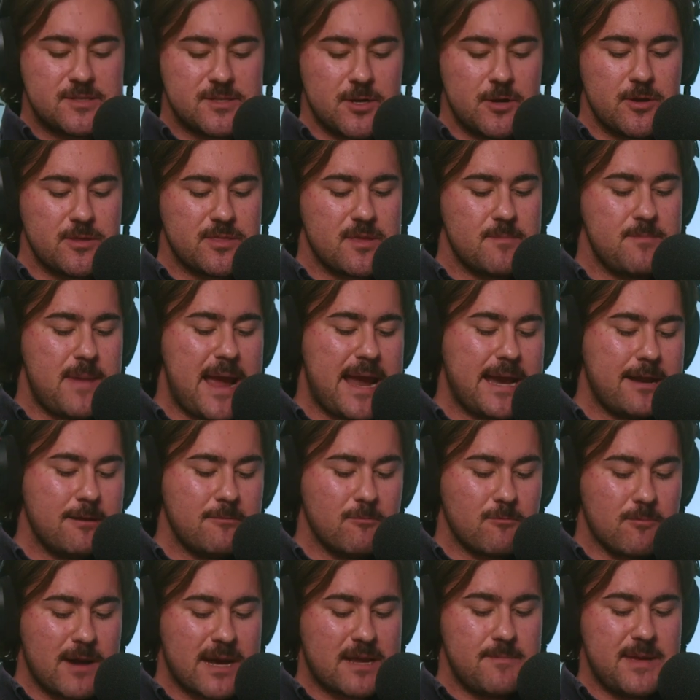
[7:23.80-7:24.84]
So the main
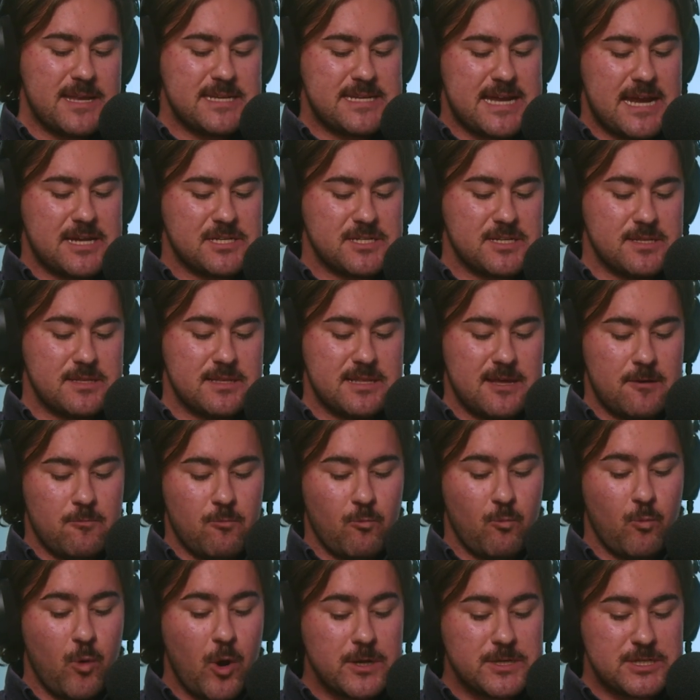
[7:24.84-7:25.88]
recommendation that
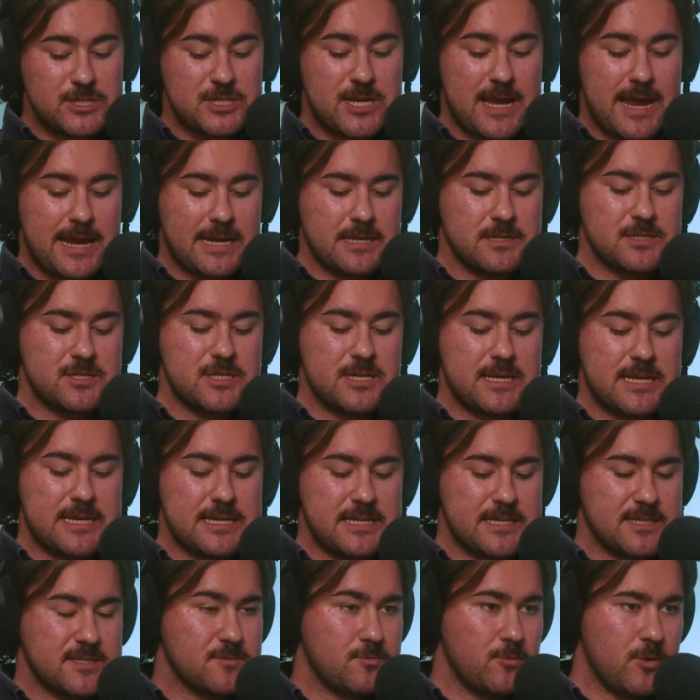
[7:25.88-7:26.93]
won't change
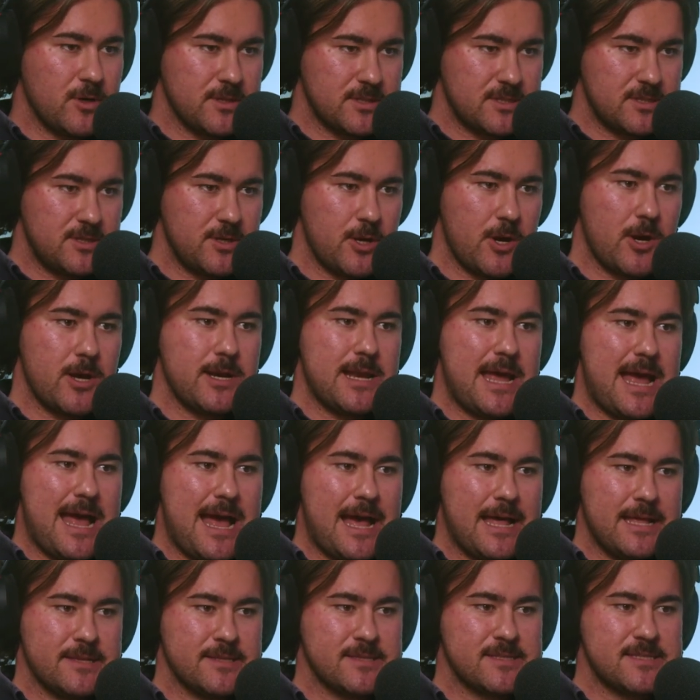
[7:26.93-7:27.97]
is what's known
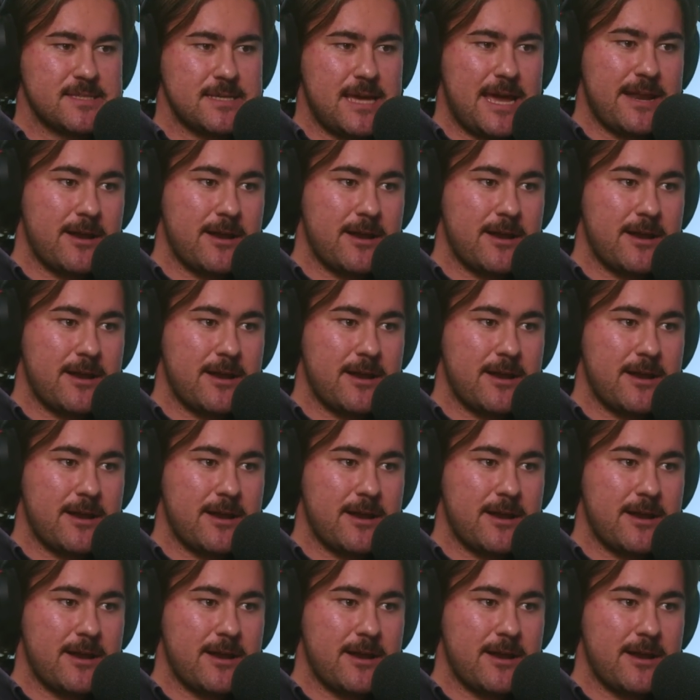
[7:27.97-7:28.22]
as,